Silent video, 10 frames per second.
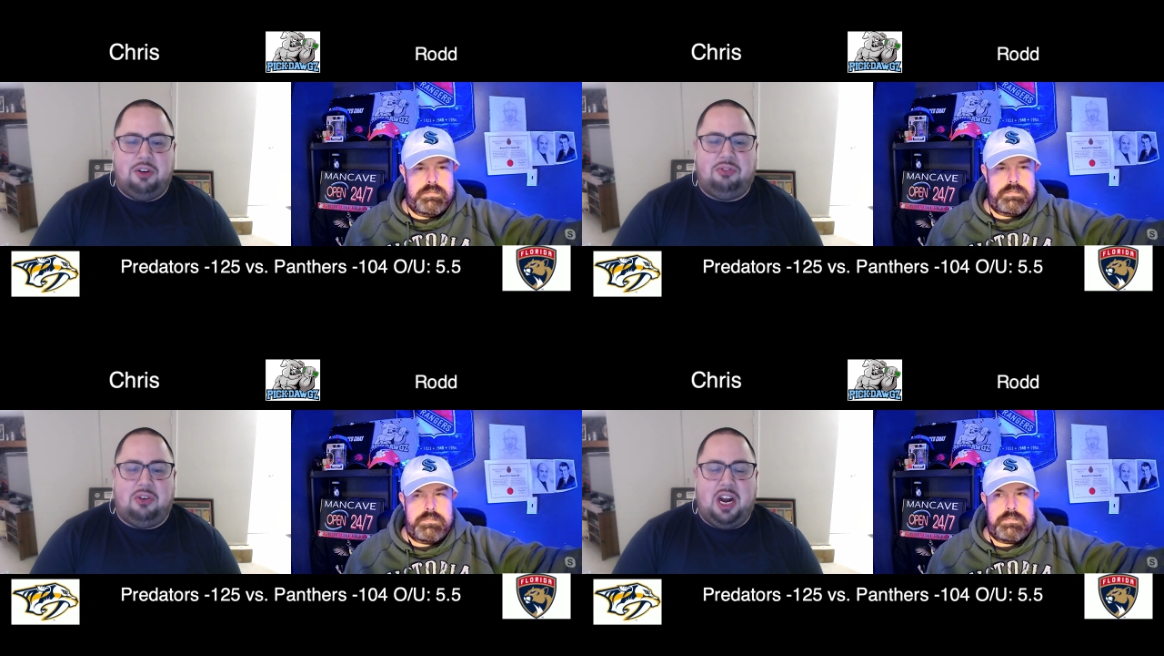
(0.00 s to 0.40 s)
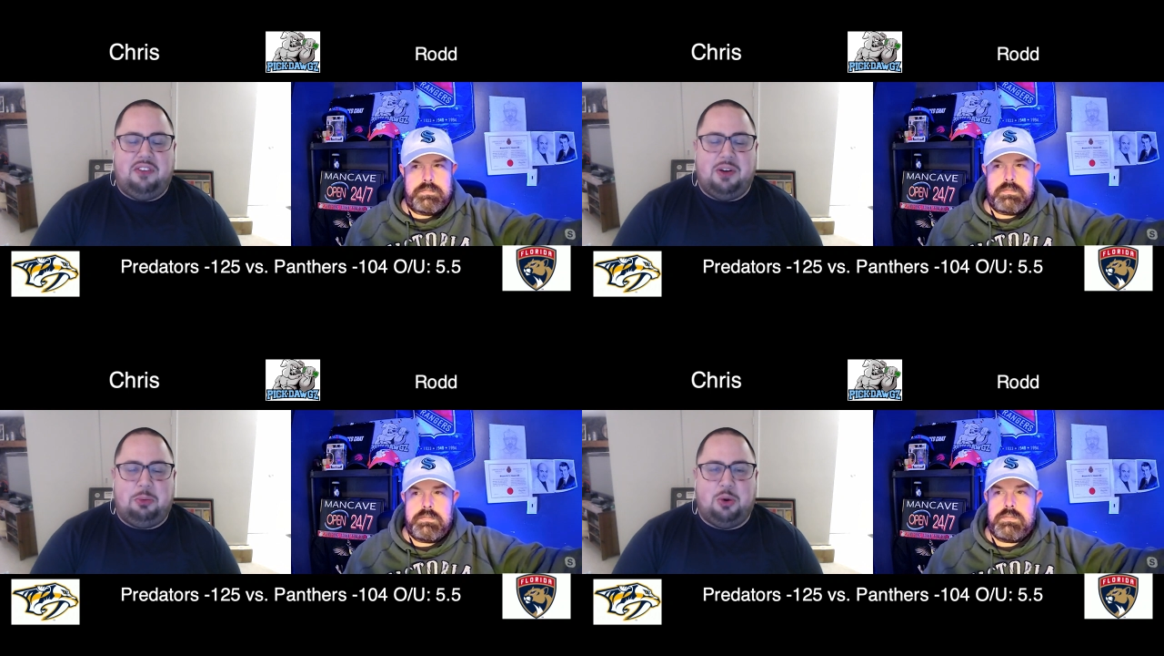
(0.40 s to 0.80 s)
Speaker 1: on
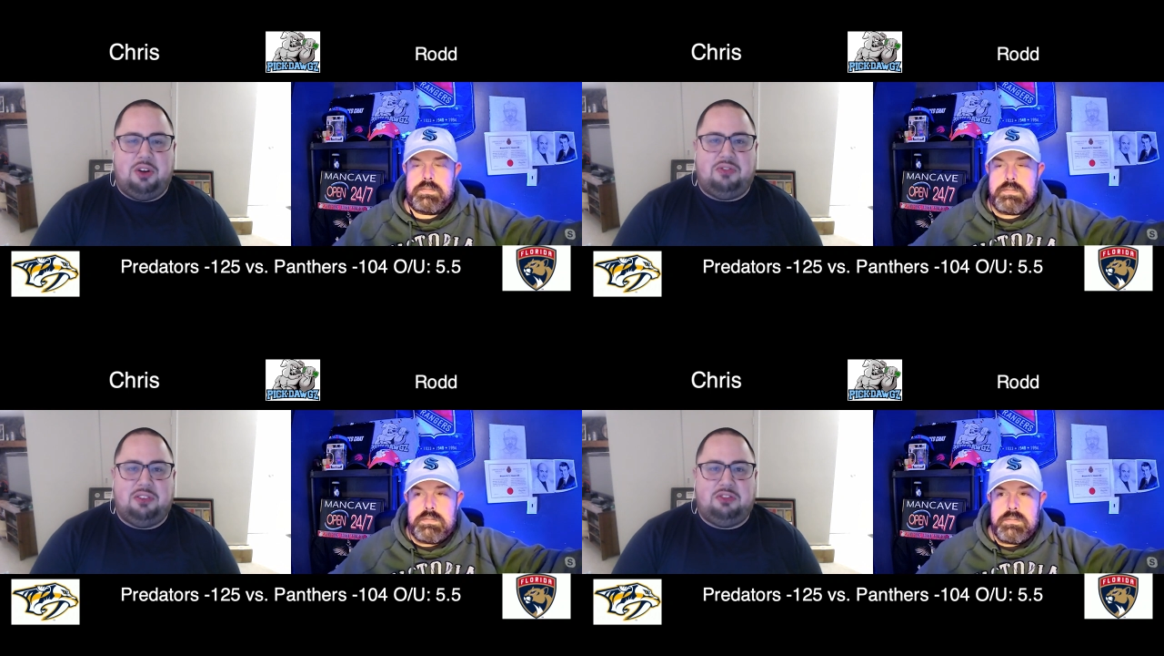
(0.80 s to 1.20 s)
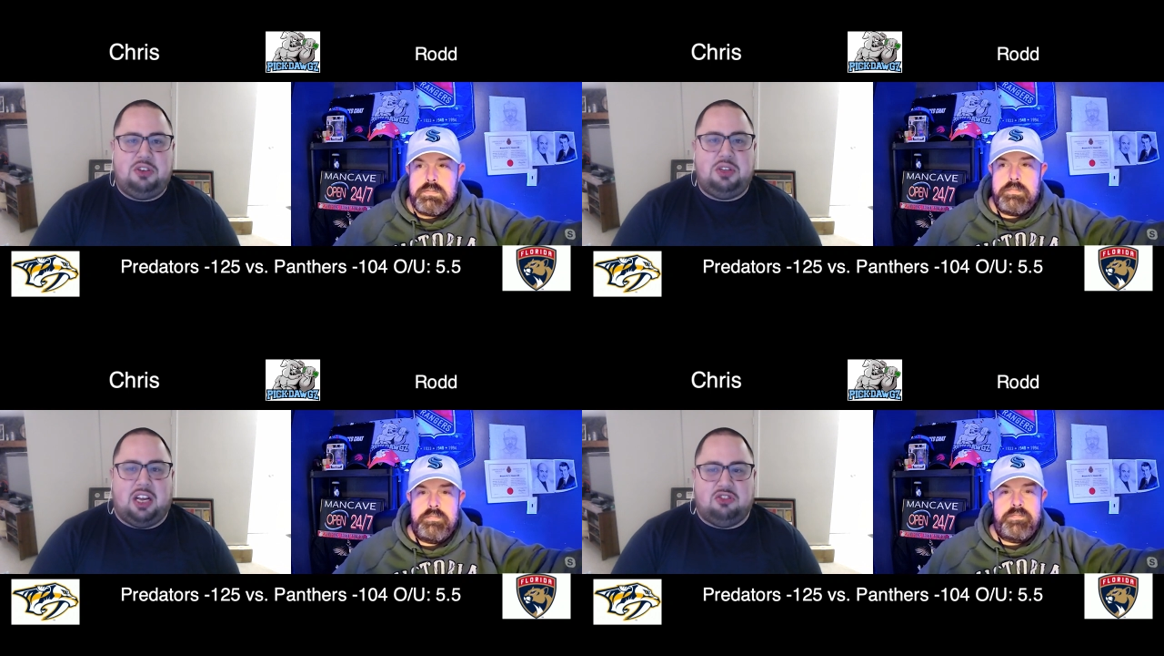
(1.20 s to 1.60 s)
Friday, February
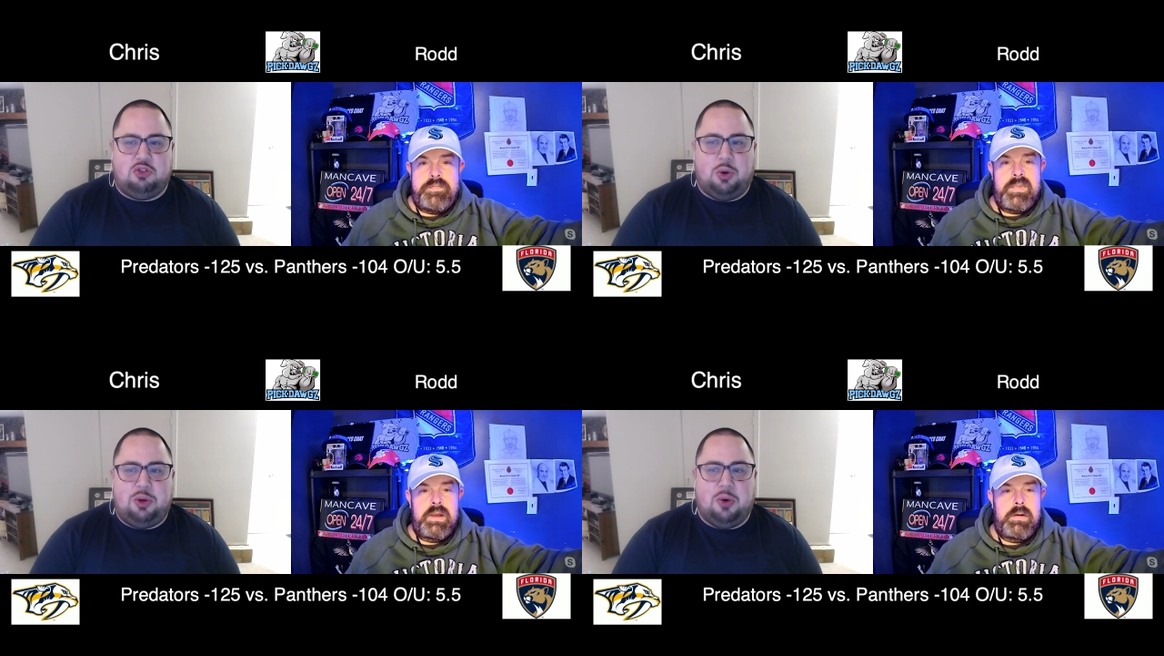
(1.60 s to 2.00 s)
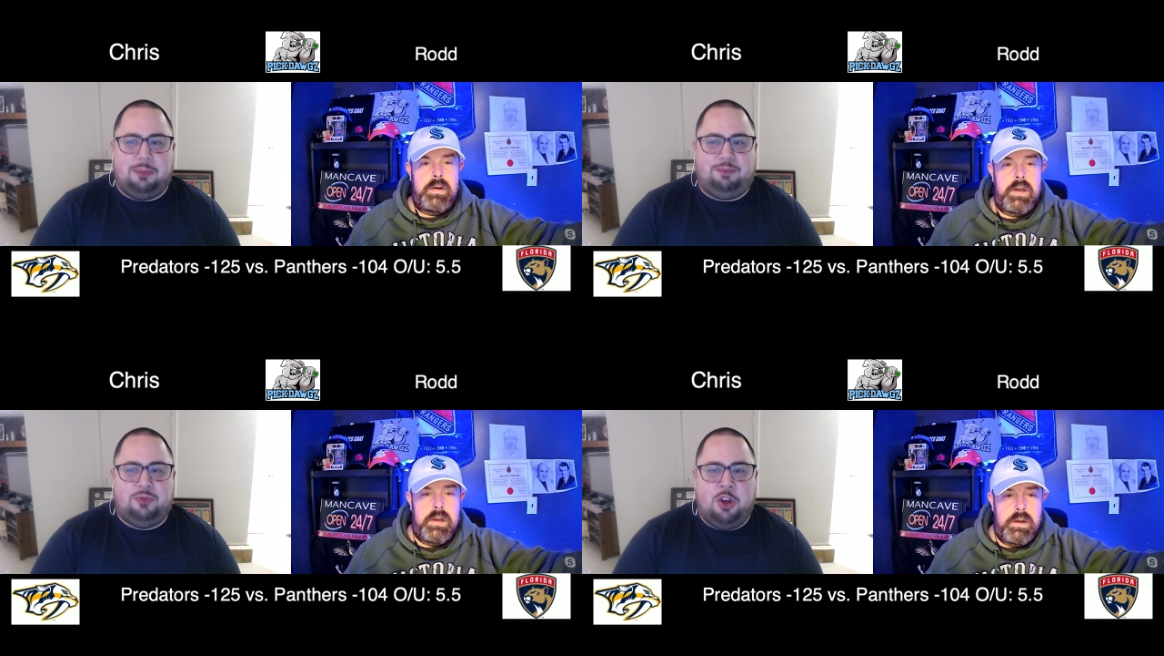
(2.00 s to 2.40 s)
fifth, two thousand
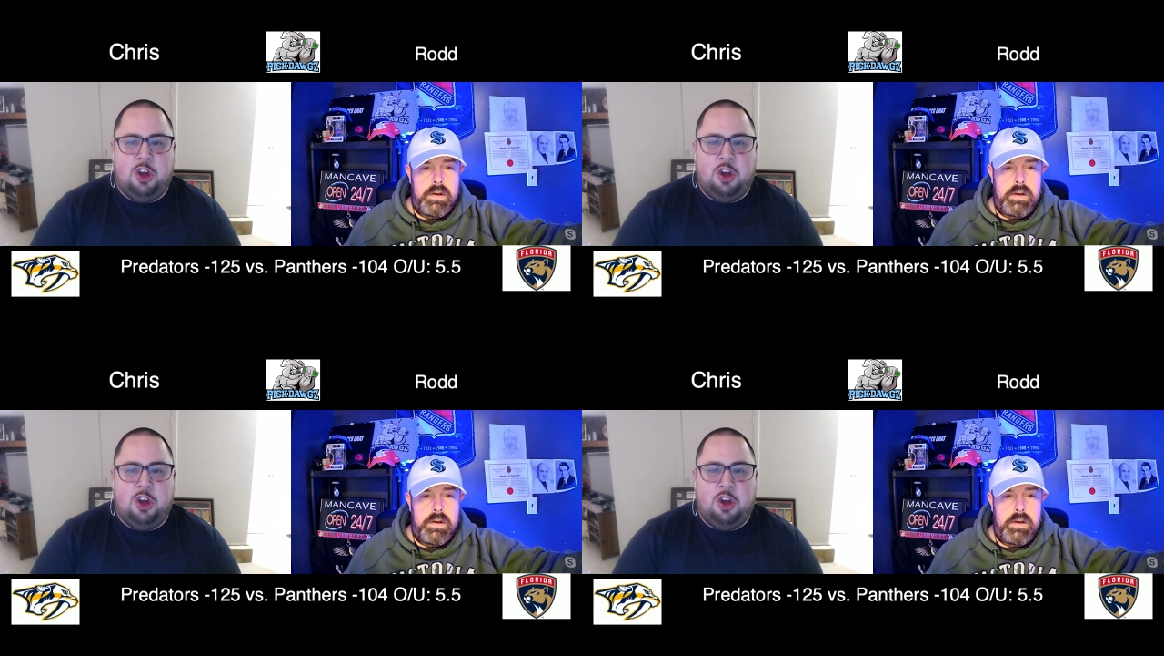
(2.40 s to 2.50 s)
twenty-one.